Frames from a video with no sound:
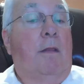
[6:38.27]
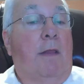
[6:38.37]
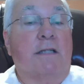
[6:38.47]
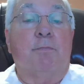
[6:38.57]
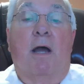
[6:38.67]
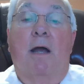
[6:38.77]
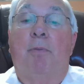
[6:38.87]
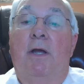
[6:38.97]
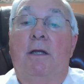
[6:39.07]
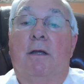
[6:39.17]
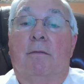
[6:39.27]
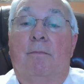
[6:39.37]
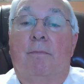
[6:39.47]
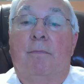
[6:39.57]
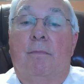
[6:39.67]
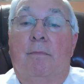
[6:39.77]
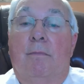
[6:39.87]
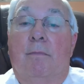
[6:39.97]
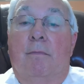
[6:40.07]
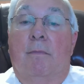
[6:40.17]
That's my opinion.
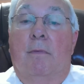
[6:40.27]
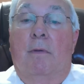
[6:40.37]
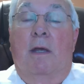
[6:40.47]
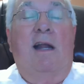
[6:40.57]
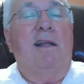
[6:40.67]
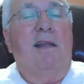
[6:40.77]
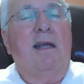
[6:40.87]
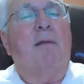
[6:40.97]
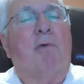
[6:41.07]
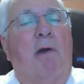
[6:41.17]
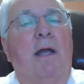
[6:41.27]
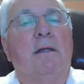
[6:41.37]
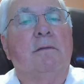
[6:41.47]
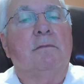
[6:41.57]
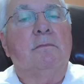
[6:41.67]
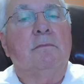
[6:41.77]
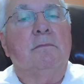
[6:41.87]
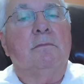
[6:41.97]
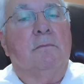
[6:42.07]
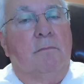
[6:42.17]
And I think I'm right.
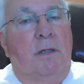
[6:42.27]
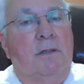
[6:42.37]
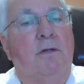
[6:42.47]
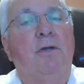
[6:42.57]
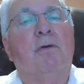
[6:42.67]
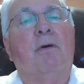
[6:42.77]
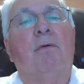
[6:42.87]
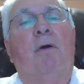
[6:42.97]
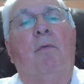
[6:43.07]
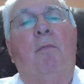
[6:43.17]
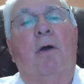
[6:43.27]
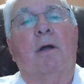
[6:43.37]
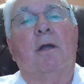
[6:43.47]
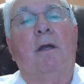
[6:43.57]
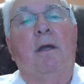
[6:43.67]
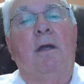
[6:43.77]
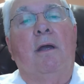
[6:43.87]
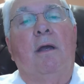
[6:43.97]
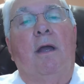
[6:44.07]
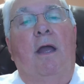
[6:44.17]
But do your own homework
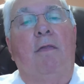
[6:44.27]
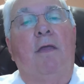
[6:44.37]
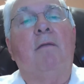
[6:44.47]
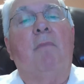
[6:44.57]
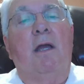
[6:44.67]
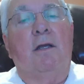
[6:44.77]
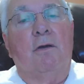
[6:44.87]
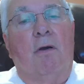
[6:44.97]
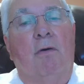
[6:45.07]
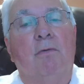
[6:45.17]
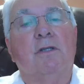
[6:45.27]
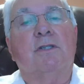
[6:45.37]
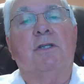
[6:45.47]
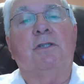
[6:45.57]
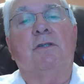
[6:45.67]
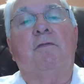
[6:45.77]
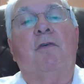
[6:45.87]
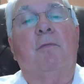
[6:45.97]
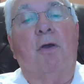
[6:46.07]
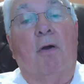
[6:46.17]
and then make your own decision
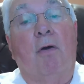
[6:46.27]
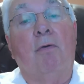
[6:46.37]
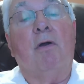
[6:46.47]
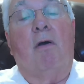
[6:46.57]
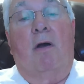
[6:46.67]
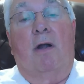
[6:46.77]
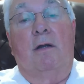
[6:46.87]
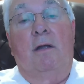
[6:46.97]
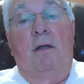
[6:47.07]
from your own heart.